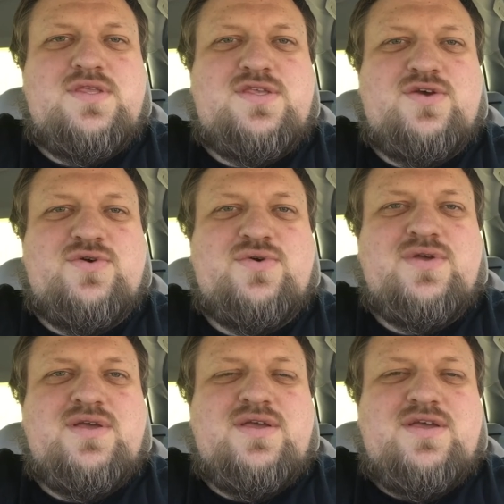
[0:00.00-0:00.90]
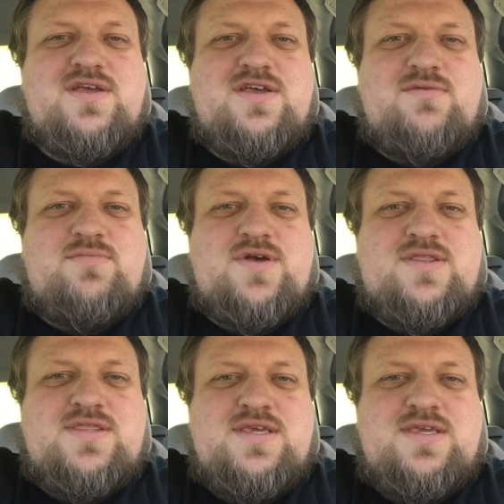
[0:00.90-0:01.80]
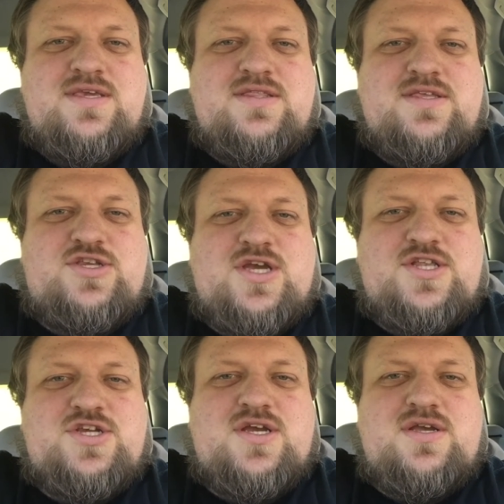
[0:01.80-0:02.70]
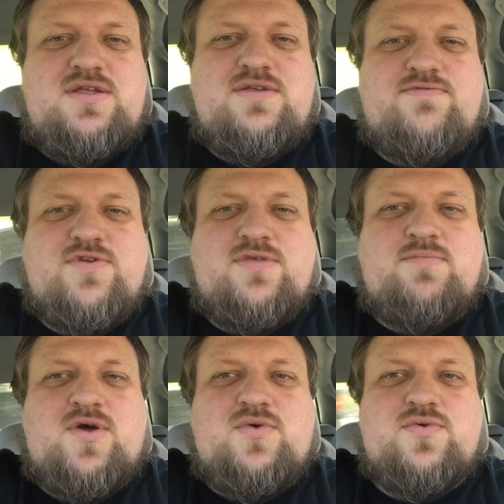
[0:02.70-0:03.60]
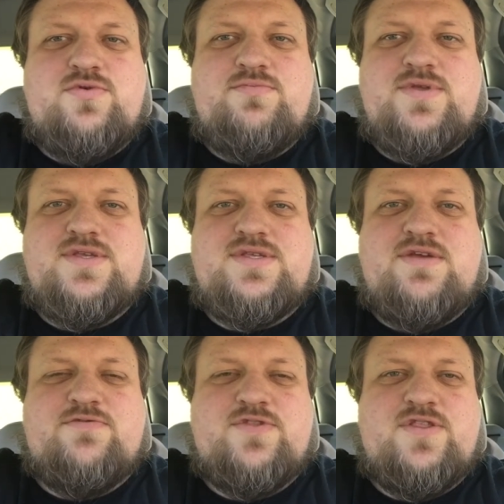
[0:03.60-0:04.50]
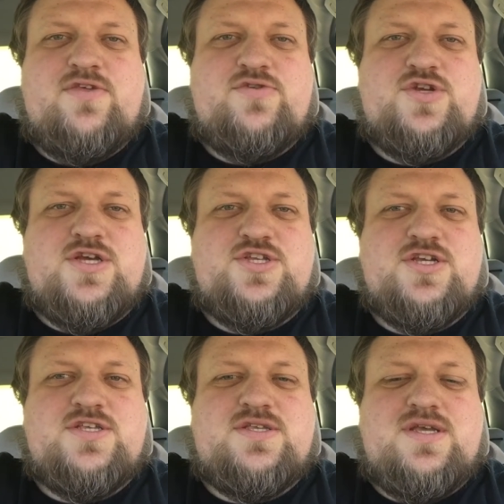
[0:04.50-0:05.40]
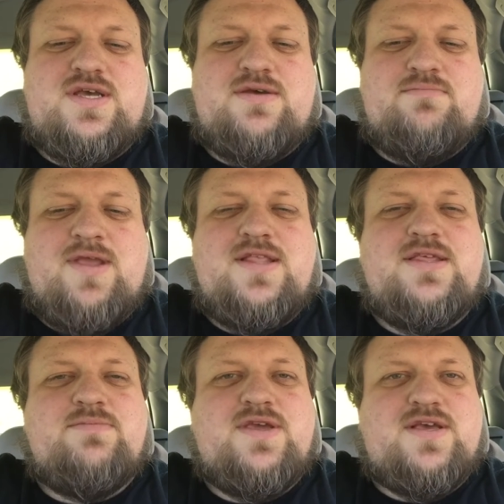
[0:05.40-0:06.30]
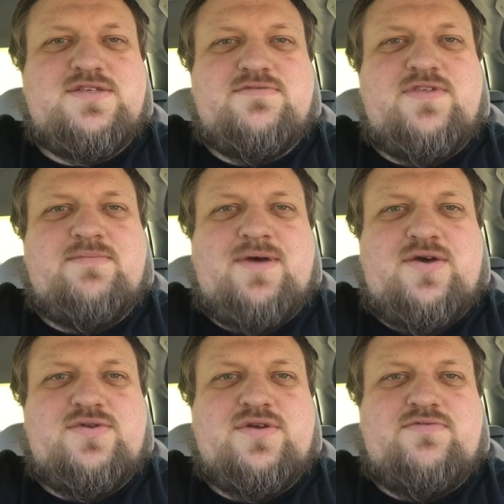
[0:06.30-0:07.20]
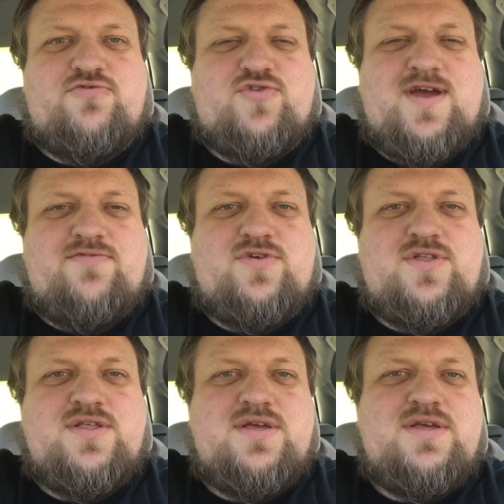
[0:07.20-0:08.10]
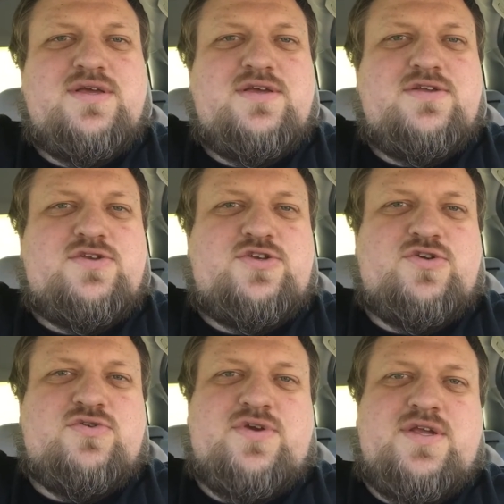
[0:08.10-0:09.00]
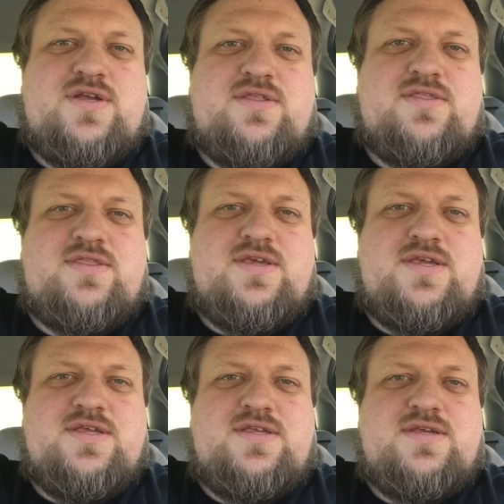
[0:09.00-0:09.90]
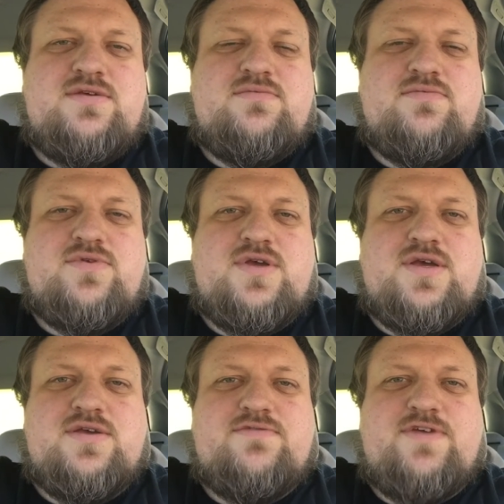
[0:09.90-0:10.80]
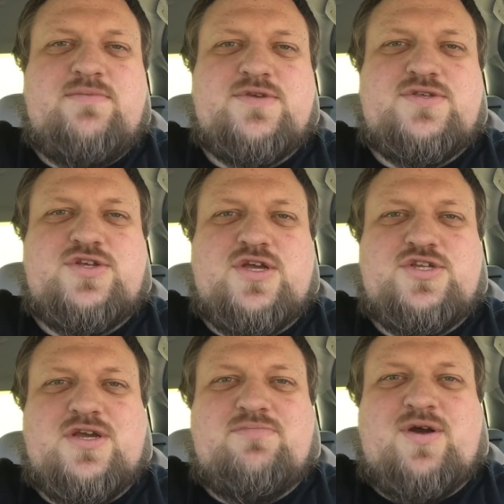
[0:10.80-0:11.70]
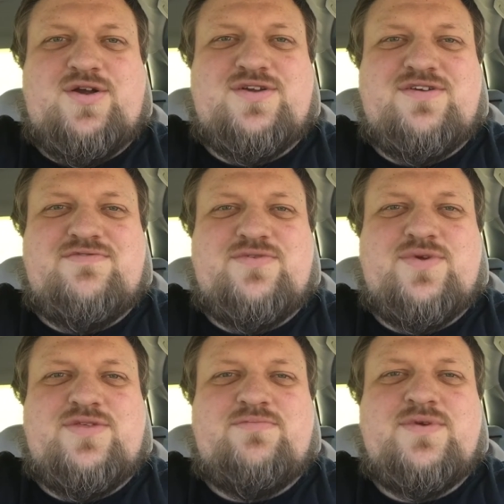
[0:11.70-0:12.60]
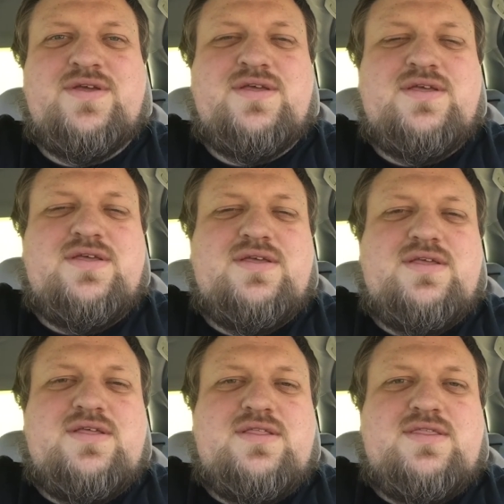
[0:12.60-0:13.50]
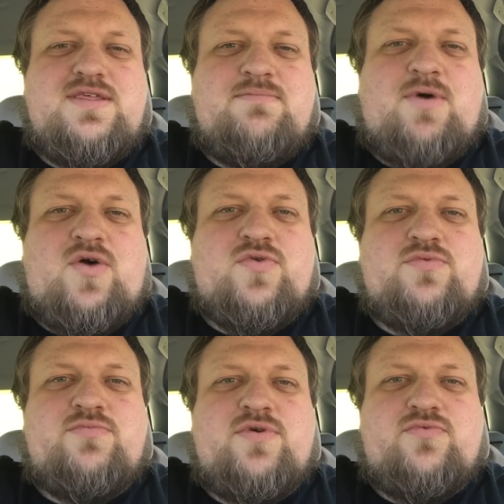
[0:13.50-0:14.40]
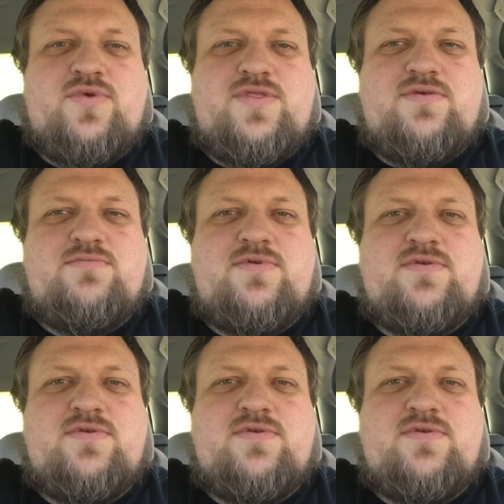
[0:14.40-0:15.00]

So, but the Cha-Cha for the ballroom is different than the other Cha-Chas, mainly because of the amount of travel during the famous Cha-Cha part of the rhythm. The ballroom rhythm